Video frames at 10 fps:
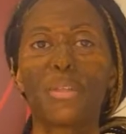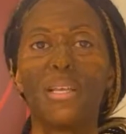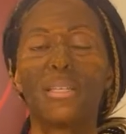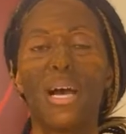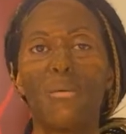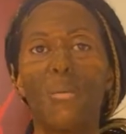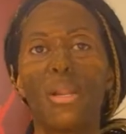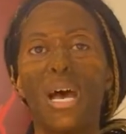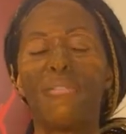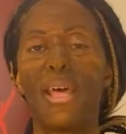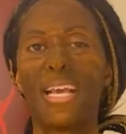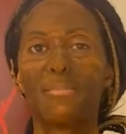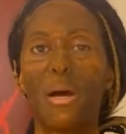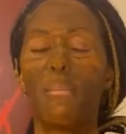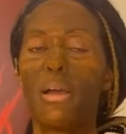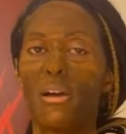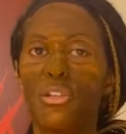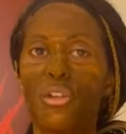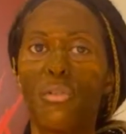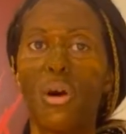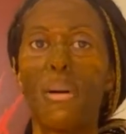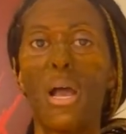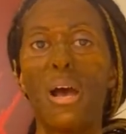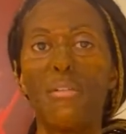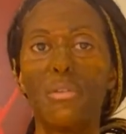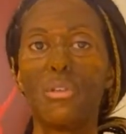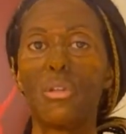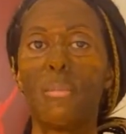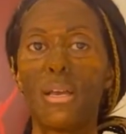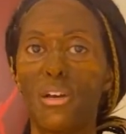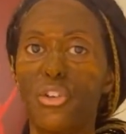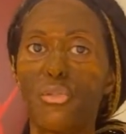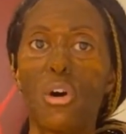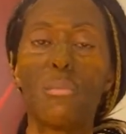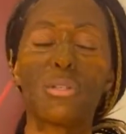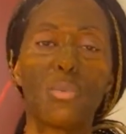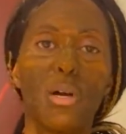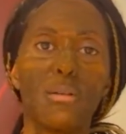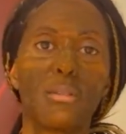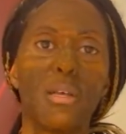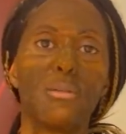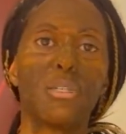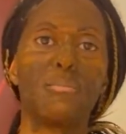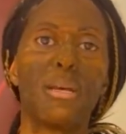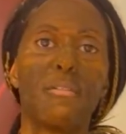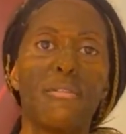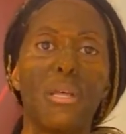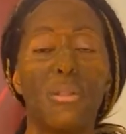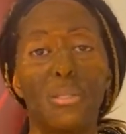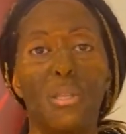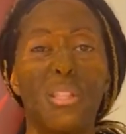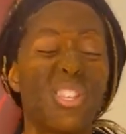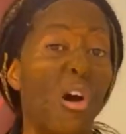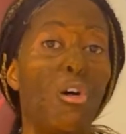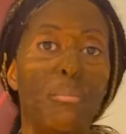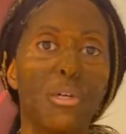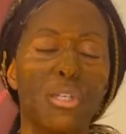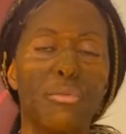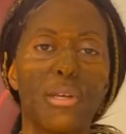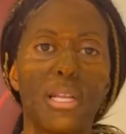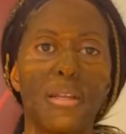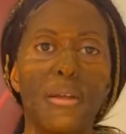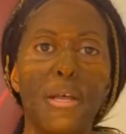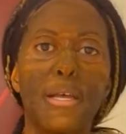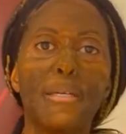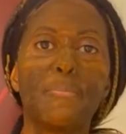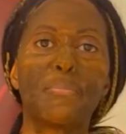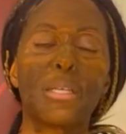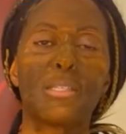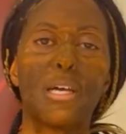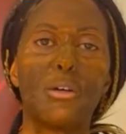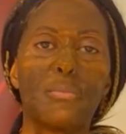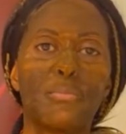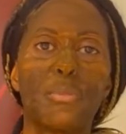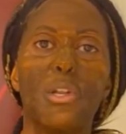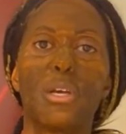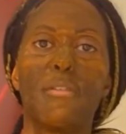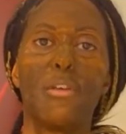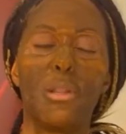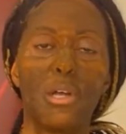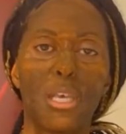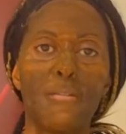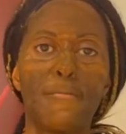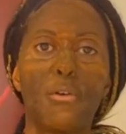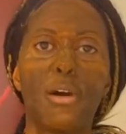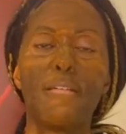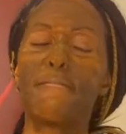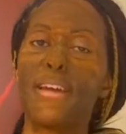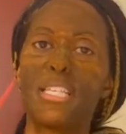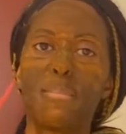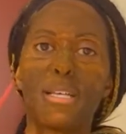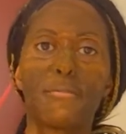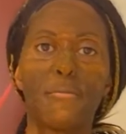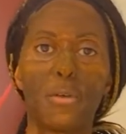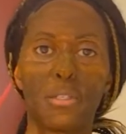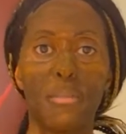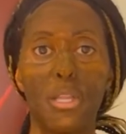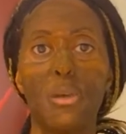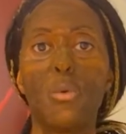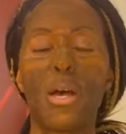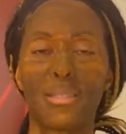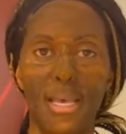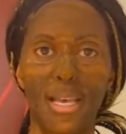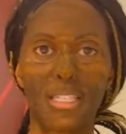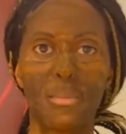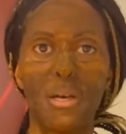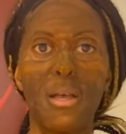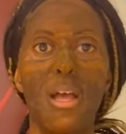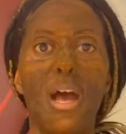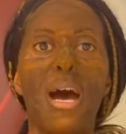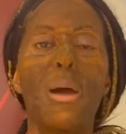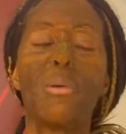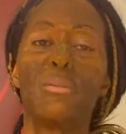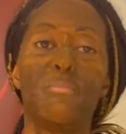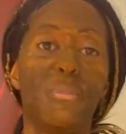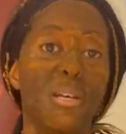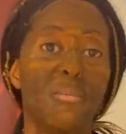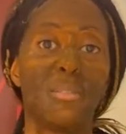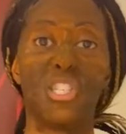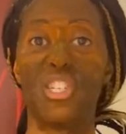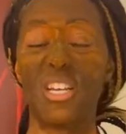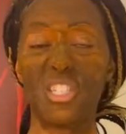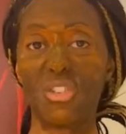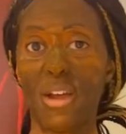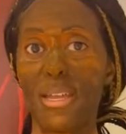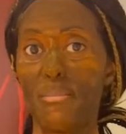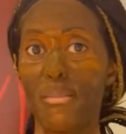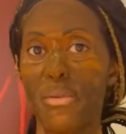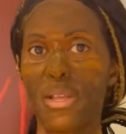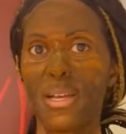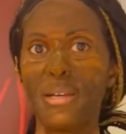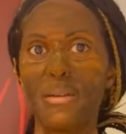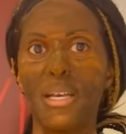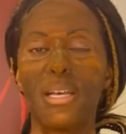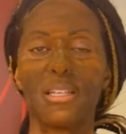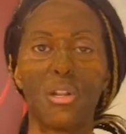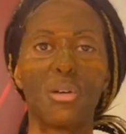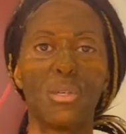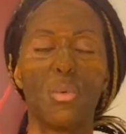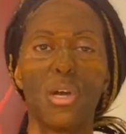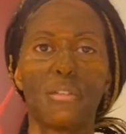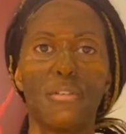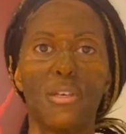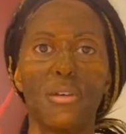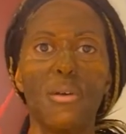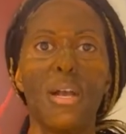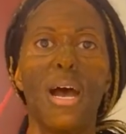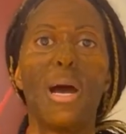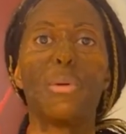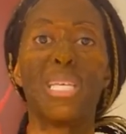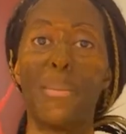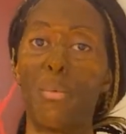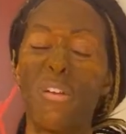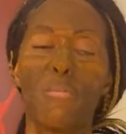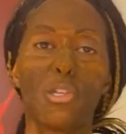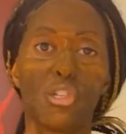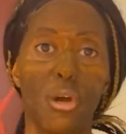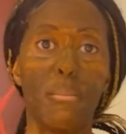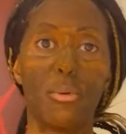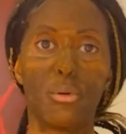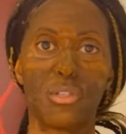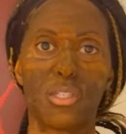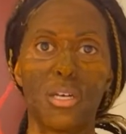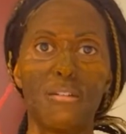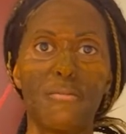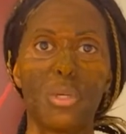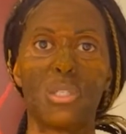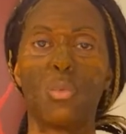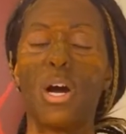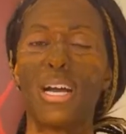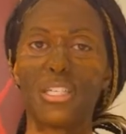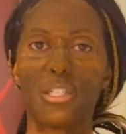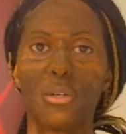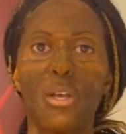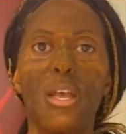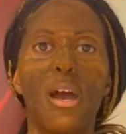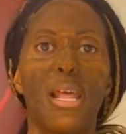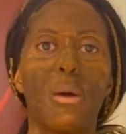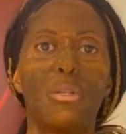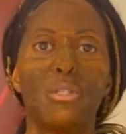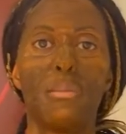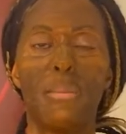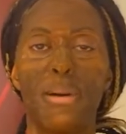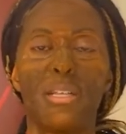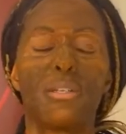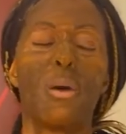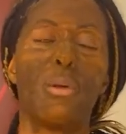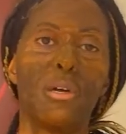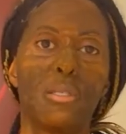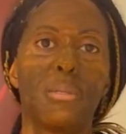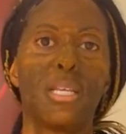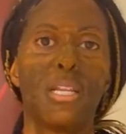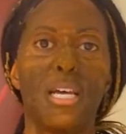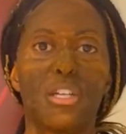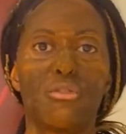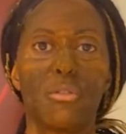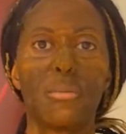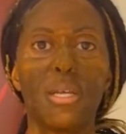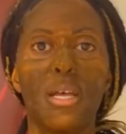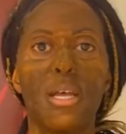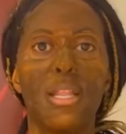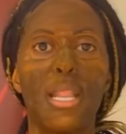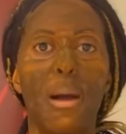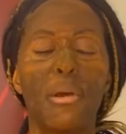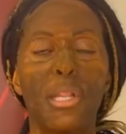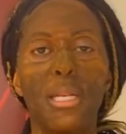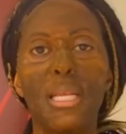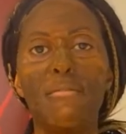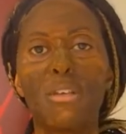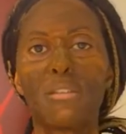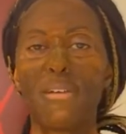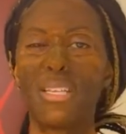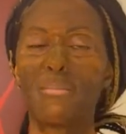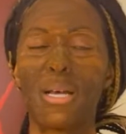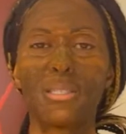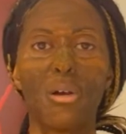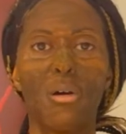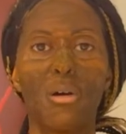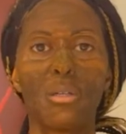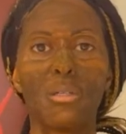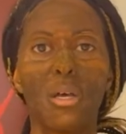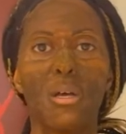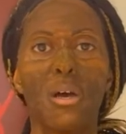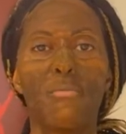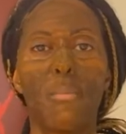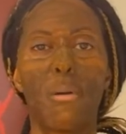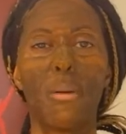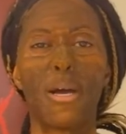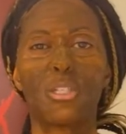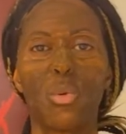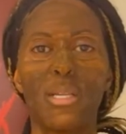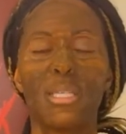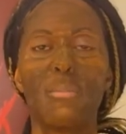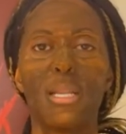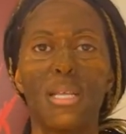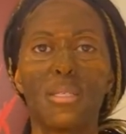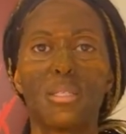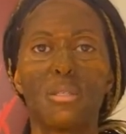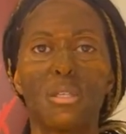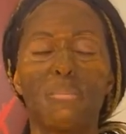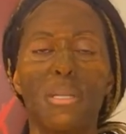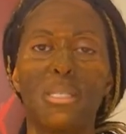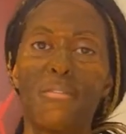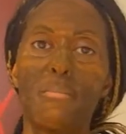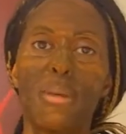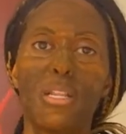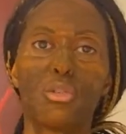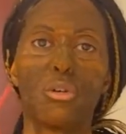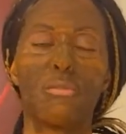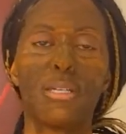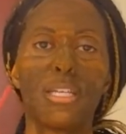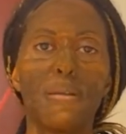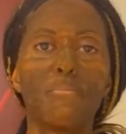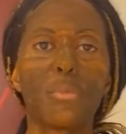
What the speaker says: is when I have eczema on my underarm, I have used it on my underarm as well. So it does benefit, it's the whole body really. So look, if you're looking for a face mask for somebody who has eczema, I would suggest trying Moringa, as long as it works for you. I would keep away from the shop bought stuff, which is what I do, and I would do my best to go 100% natural. Now I'm going to leave this face mask on for probably about 20 minutes. So it's been 7 minutes already.